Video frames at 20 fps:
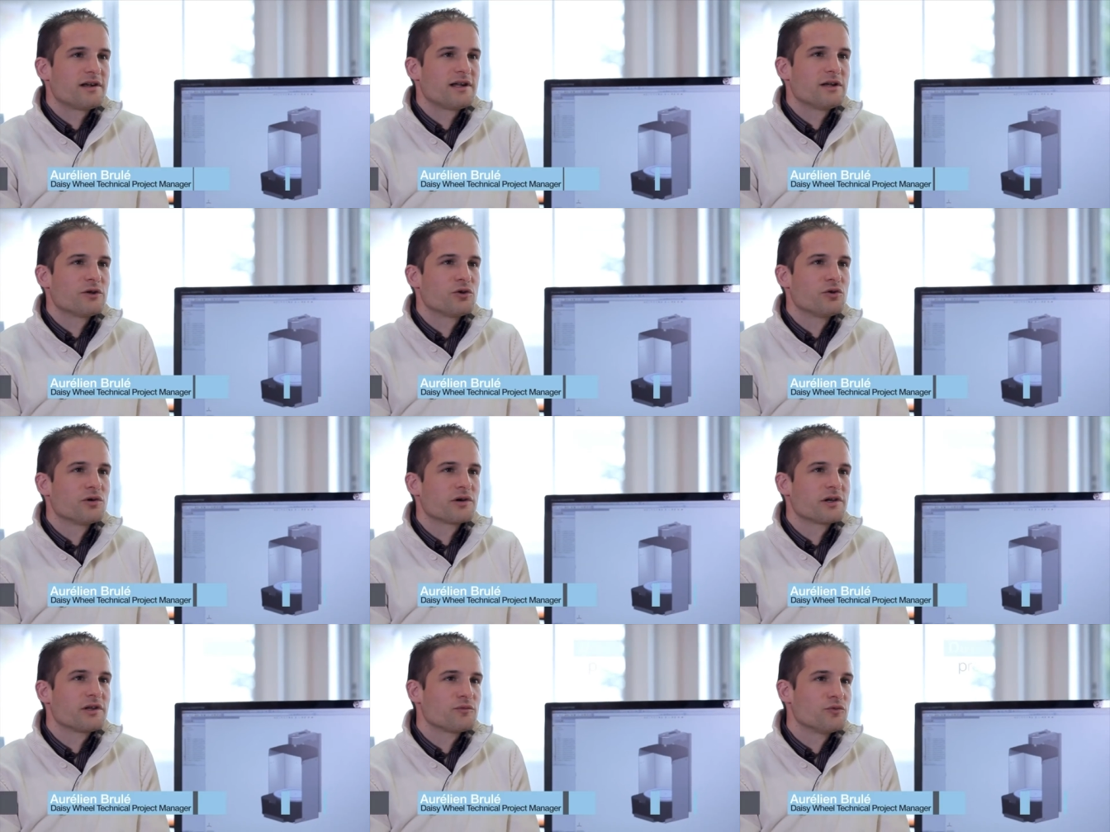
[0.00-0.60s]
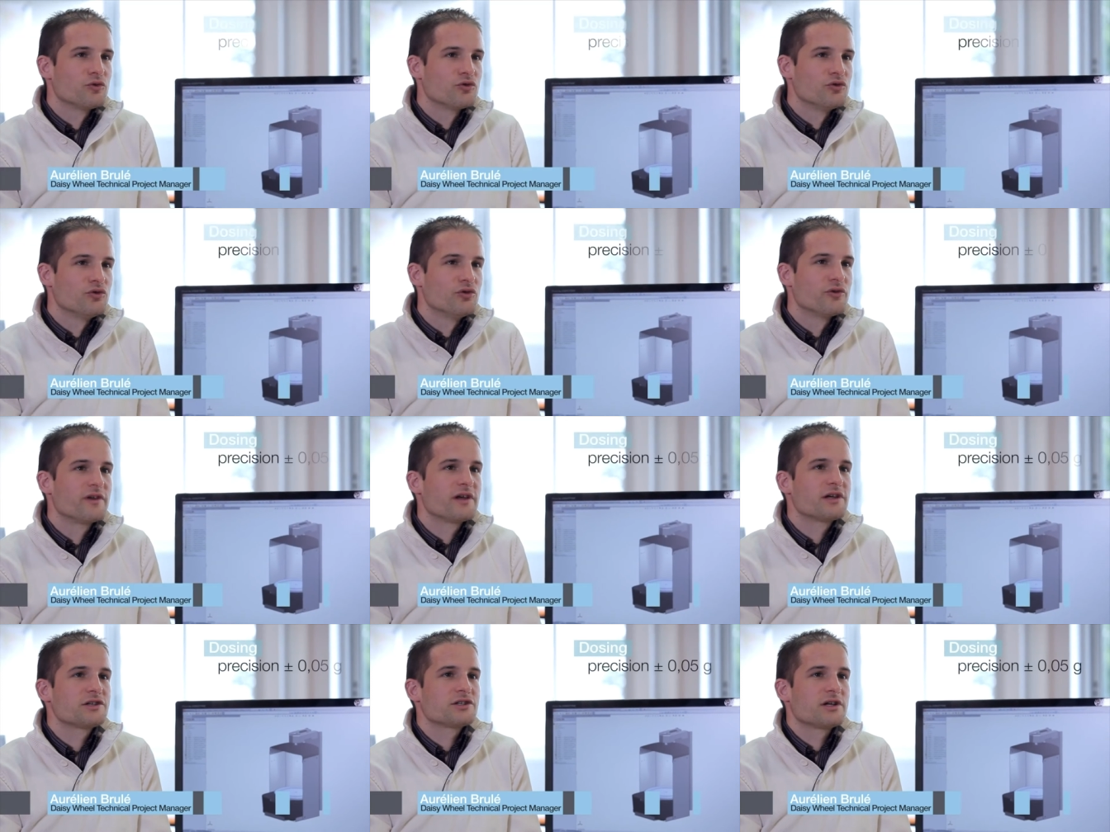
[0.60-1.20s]
Having the
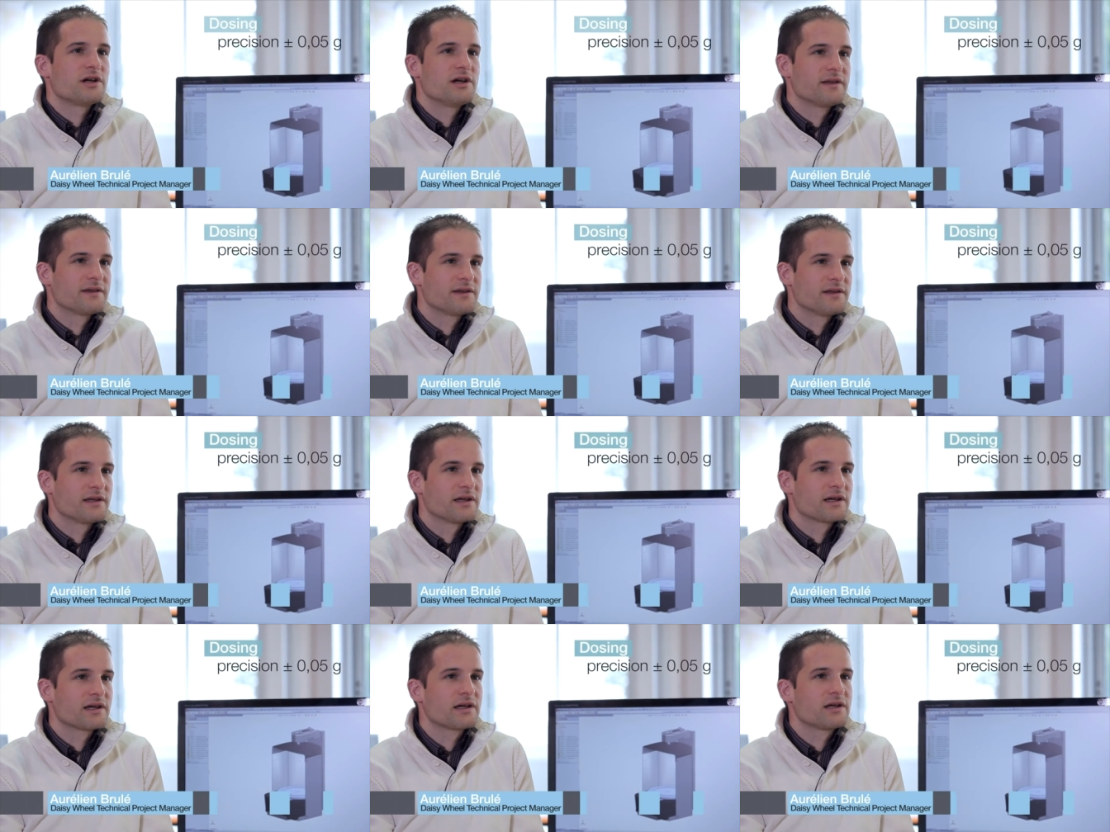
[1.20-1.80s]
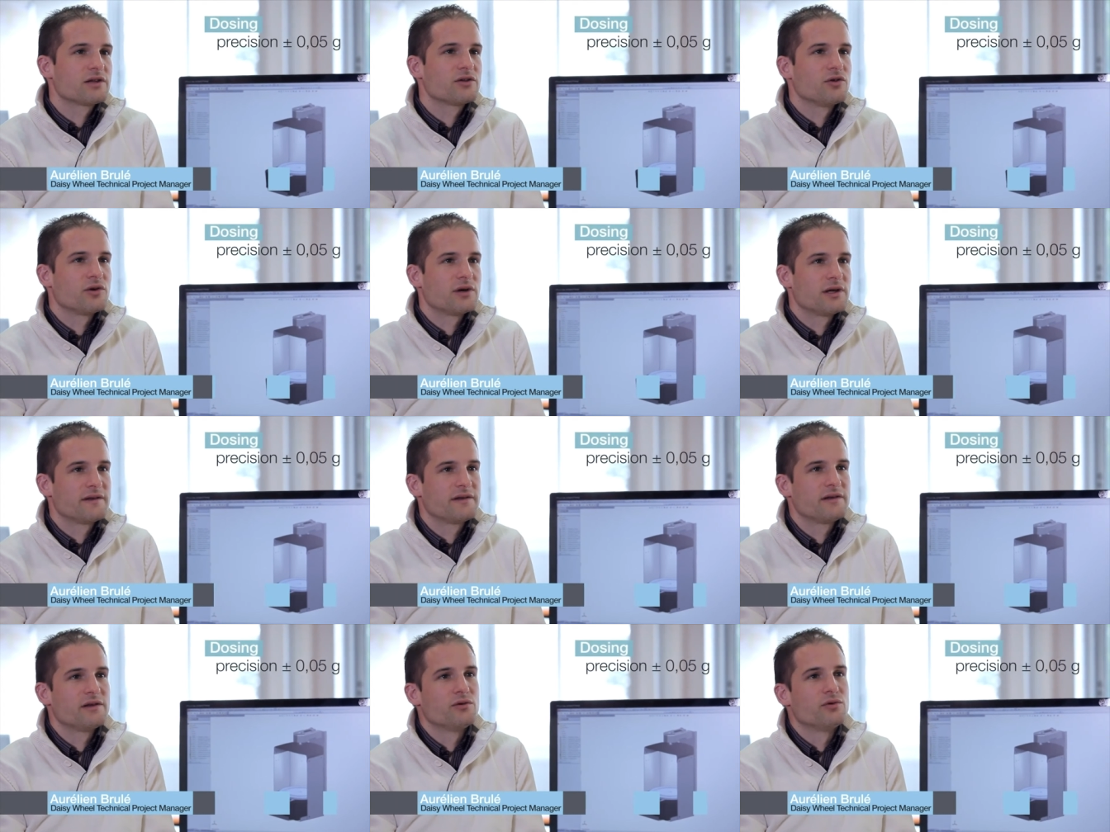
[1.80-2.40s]
dosing algorithm
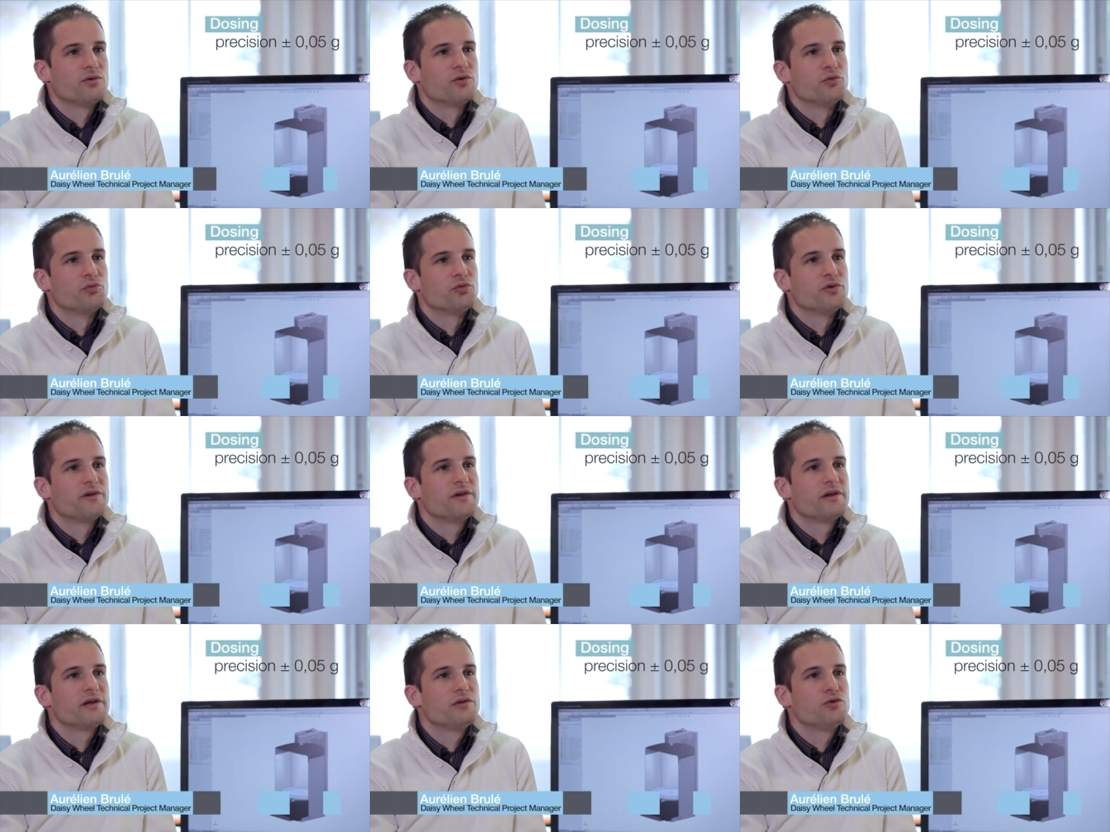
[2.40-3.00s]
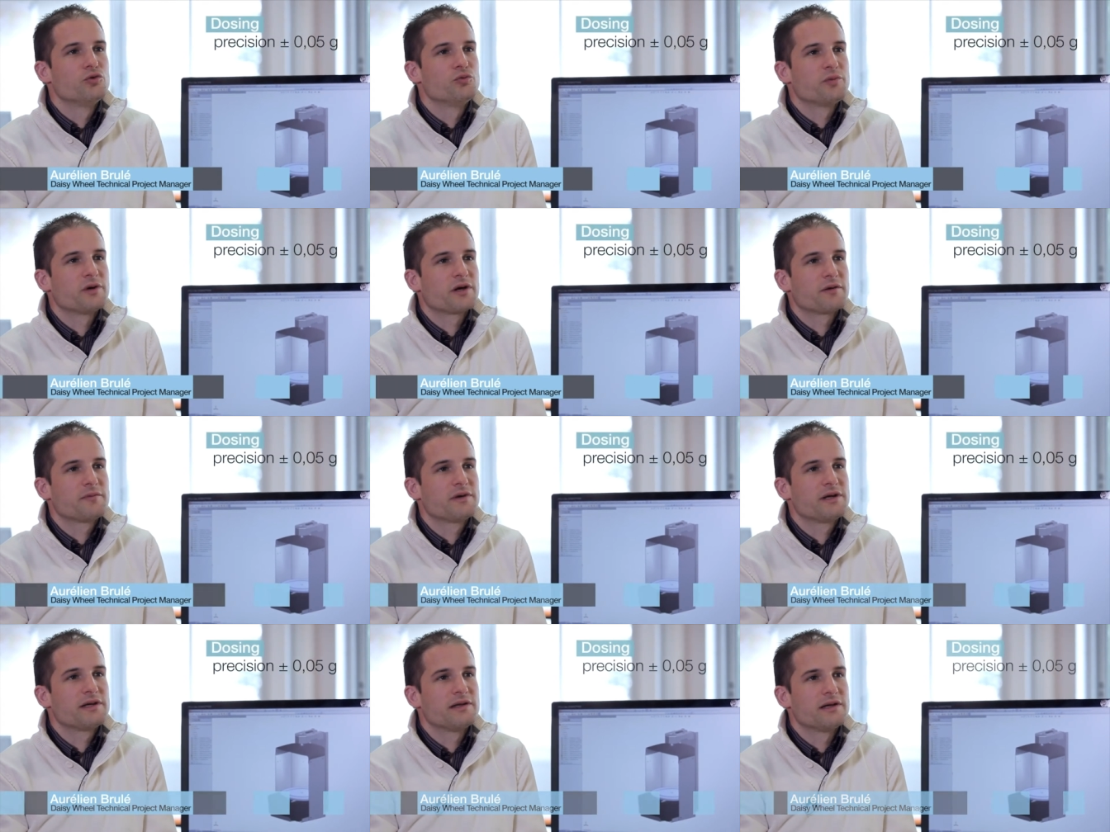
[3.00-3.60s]
integrated into the weighing
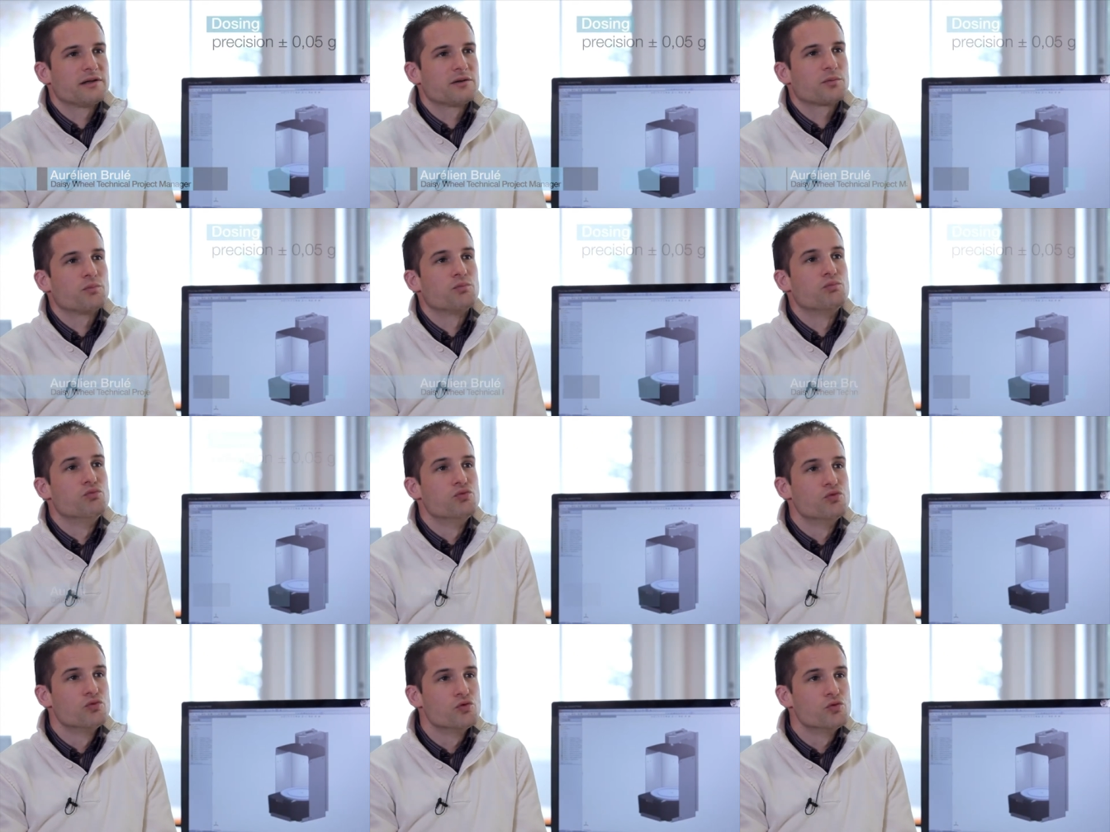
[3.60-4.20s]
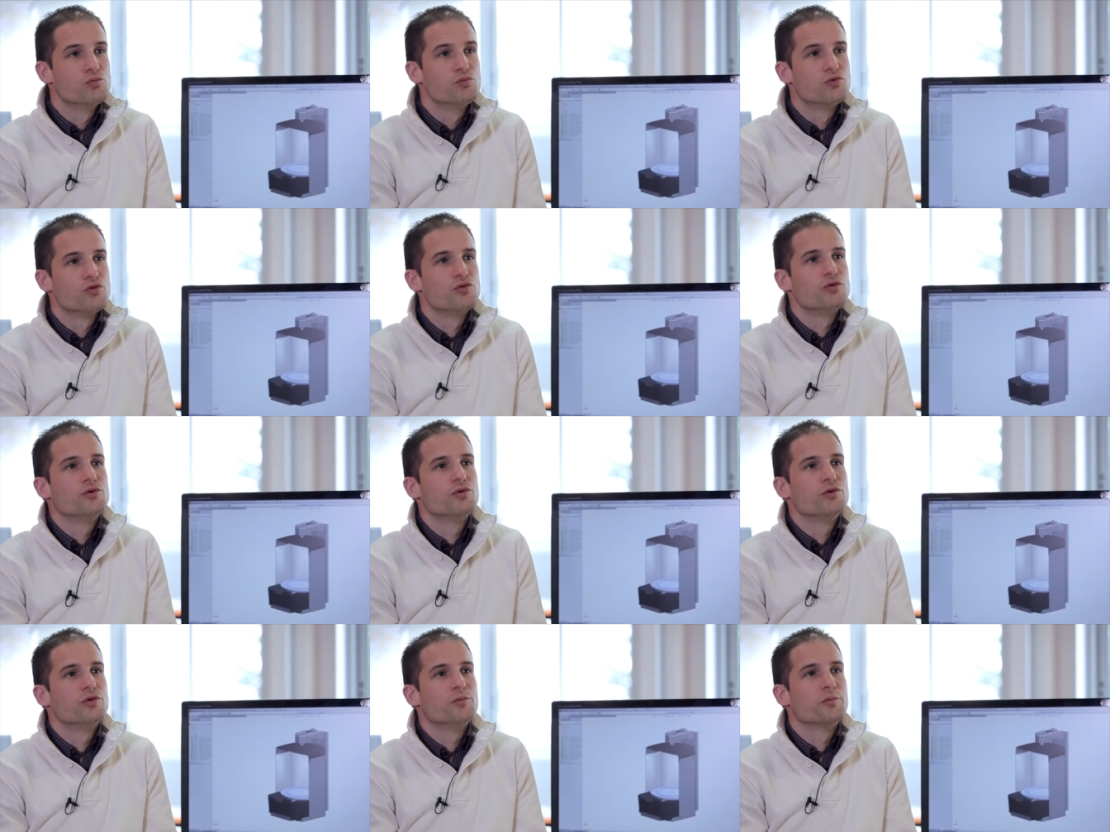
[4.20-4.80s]
cell allows us to
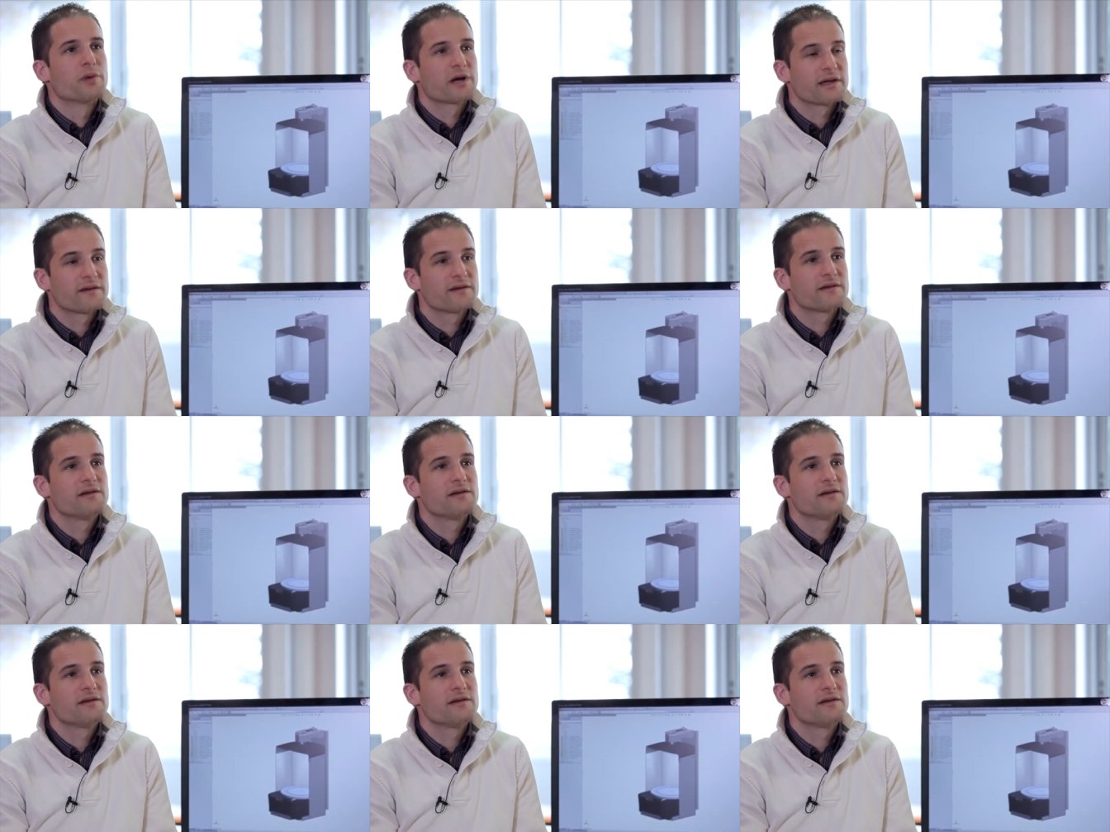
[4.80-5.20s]
be much more